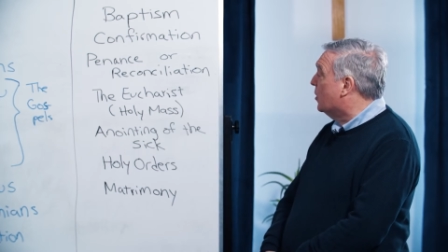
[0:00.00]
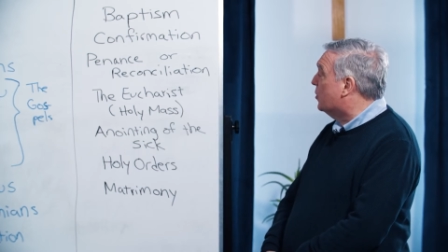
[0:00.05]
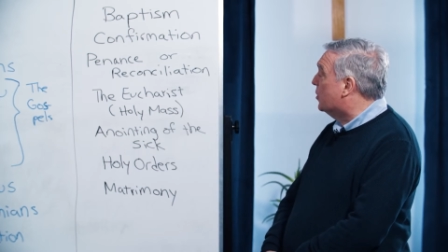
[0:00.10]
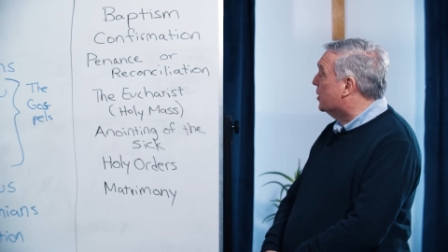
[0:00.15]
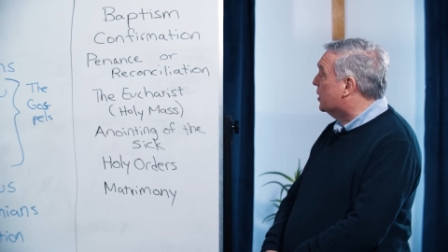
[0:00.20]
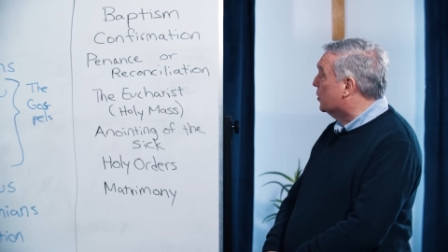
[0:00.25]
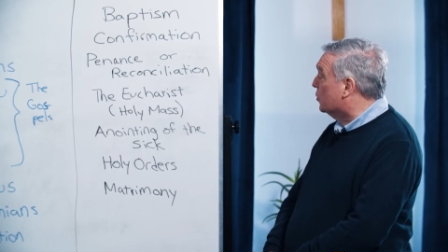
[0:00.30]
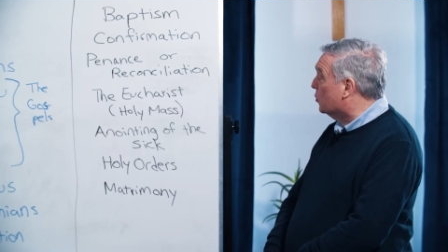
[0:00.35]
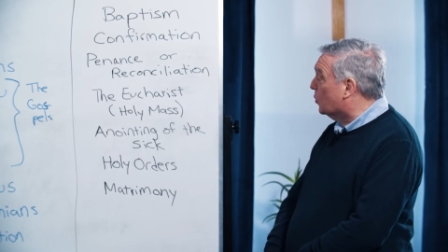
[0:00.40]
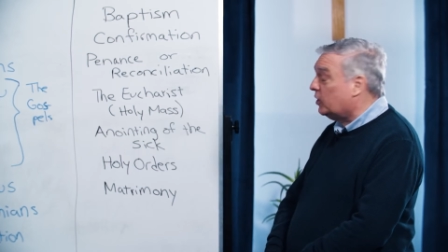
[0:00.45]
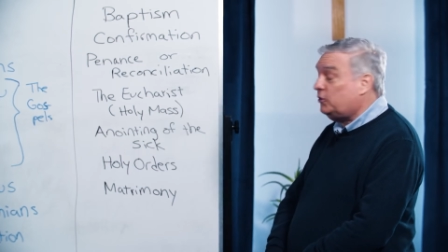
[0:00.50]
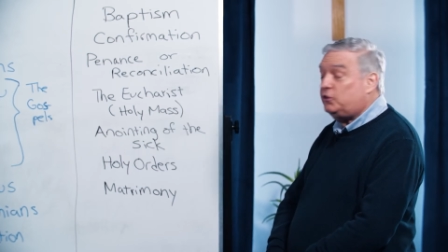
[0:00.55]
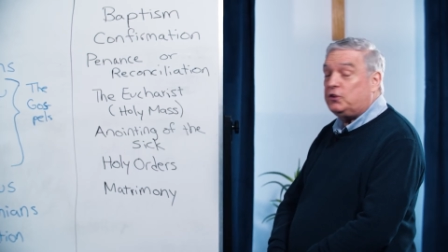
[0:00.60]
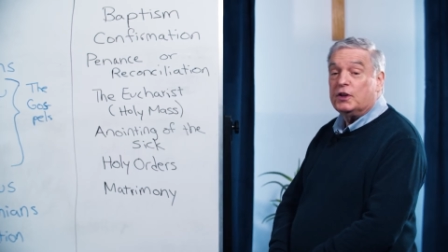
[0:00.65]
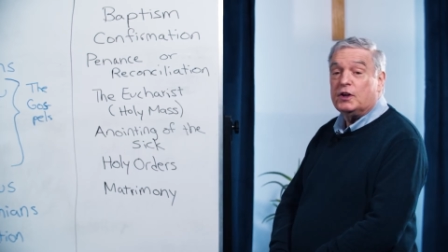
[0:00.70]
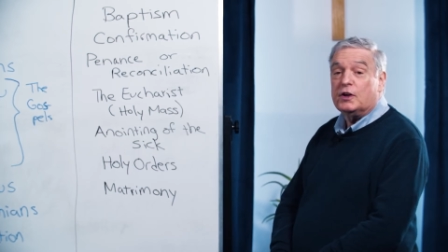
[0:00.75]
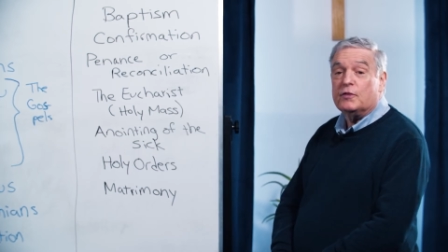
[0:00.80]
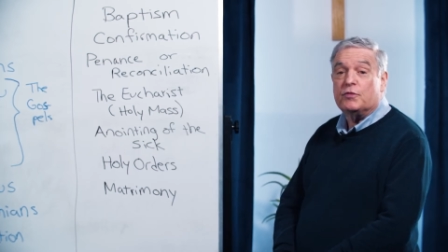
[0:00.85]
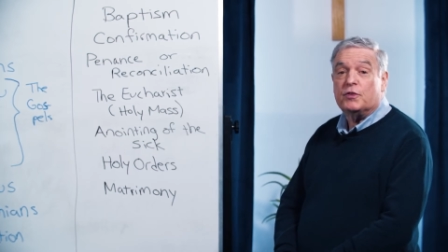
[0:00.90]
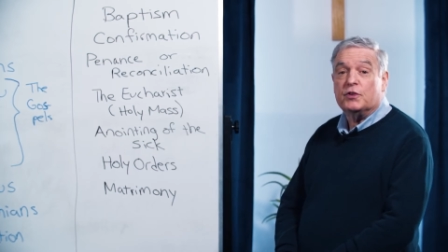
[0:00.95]
the
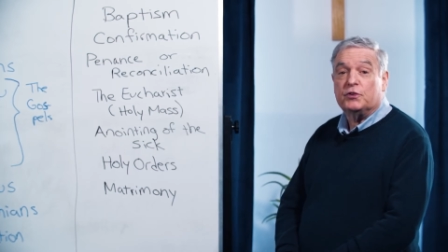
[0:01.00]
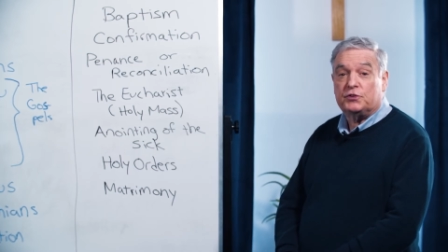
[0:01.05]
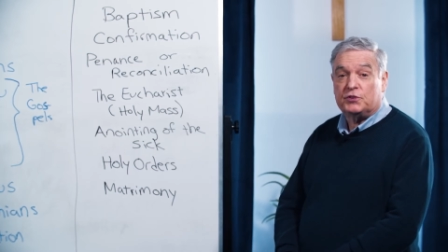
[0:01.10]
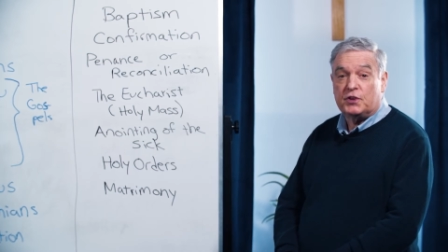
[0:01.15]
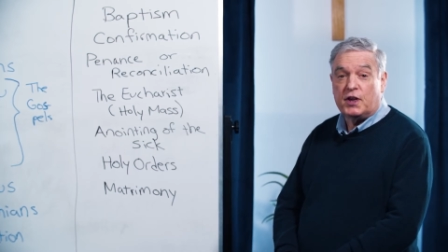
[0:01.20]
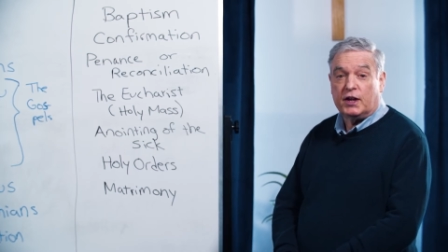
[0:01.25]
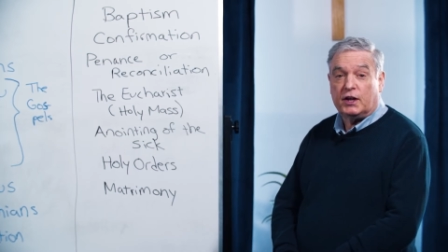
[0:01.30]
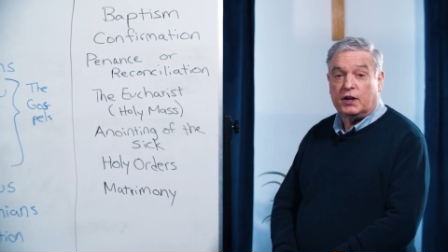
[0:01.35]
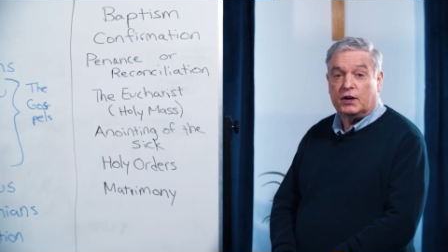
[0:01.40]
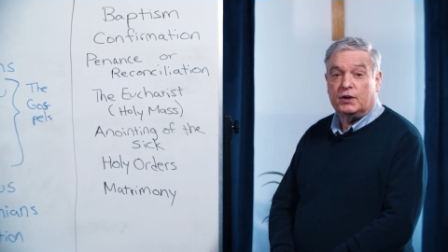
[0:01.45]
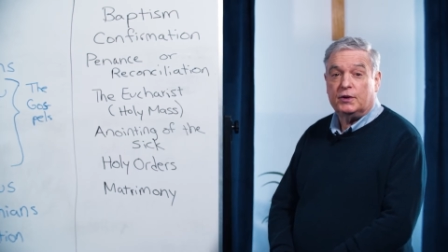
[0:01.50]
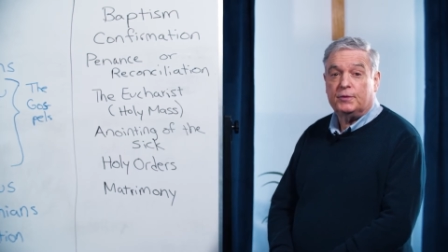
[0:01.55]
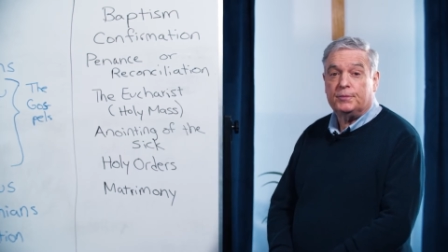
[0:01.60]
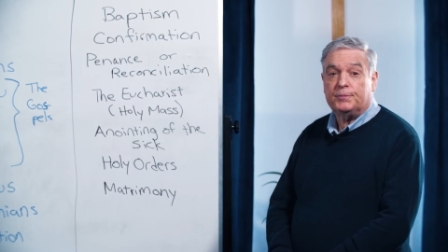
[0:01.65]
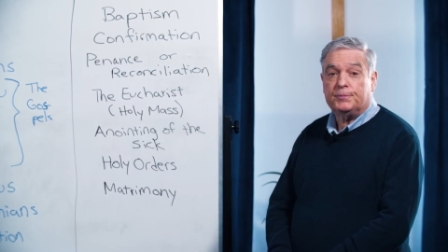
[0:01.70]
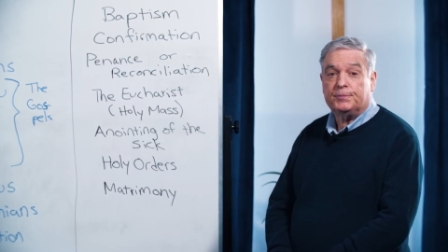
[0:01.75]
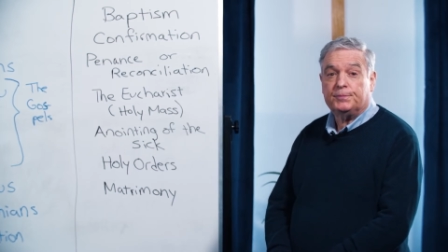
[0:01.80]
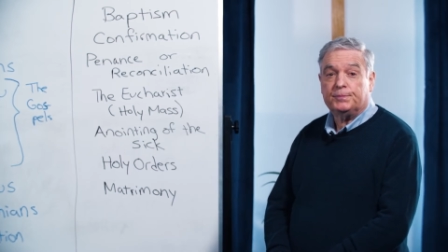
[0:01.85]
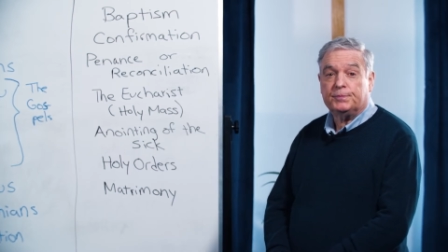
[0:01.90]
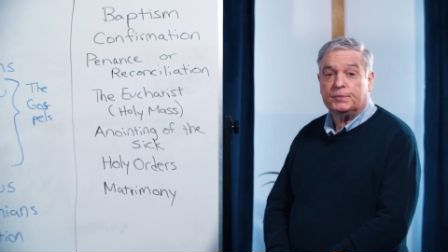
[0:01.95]
anointing of the sick,
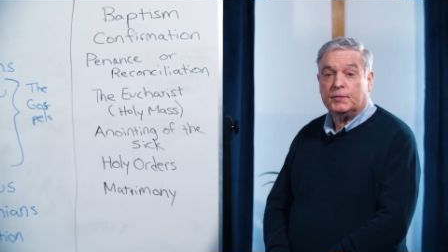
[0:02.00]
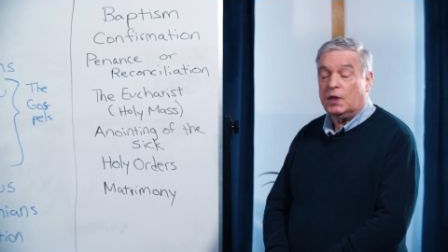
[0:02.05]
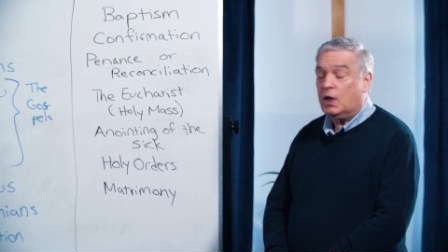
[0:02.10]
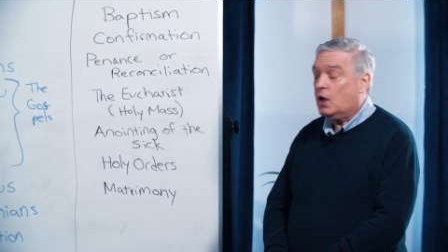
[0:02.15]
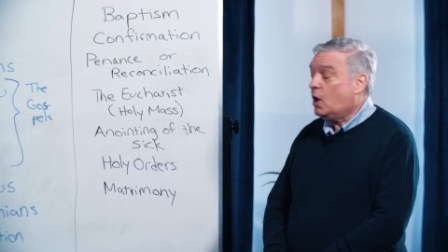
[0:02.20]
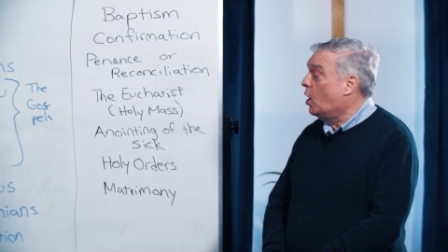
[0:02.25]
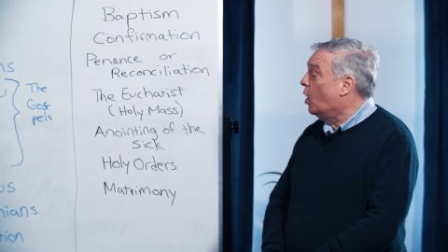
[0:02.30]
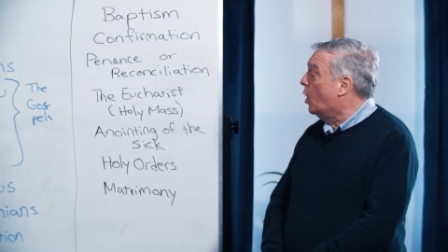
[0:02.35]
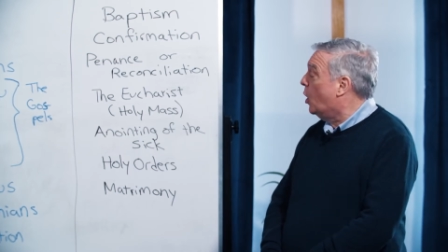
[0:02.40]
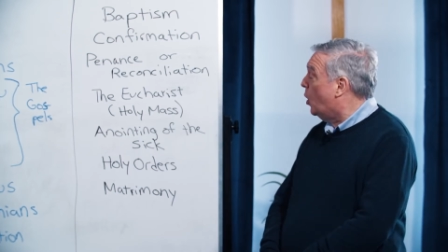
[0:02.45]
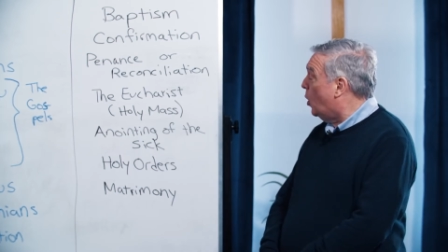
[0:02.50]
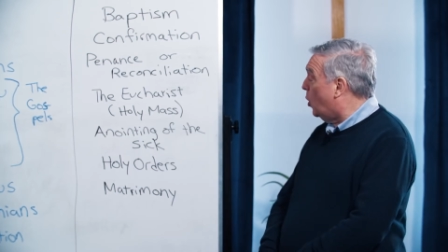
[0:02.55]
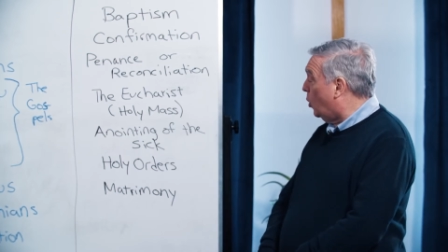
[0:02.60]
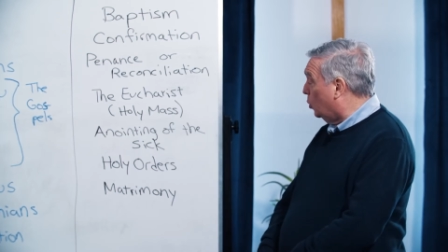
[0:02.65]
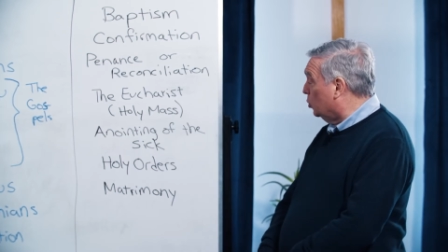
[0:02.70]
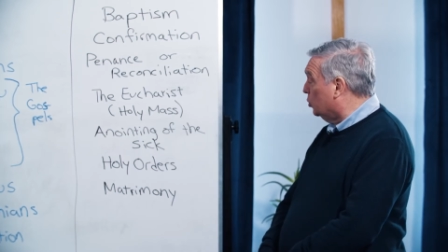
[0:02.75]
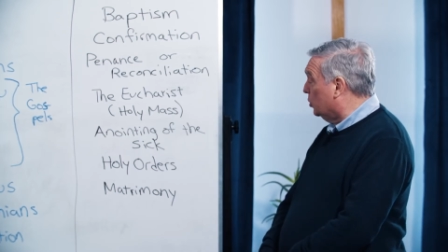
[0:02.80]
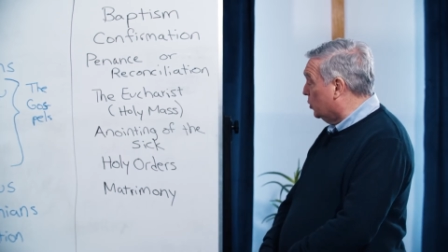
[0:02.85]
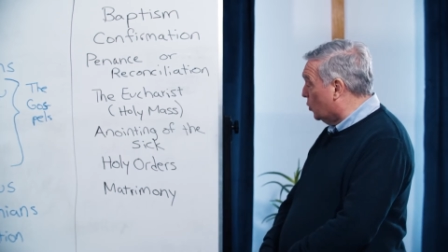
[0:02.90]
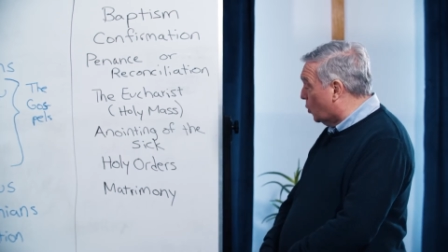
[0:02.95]

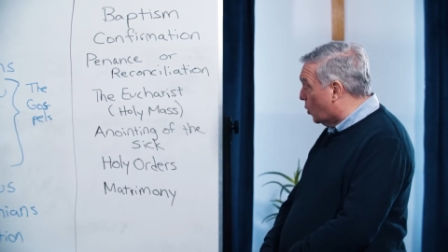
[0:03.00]
holy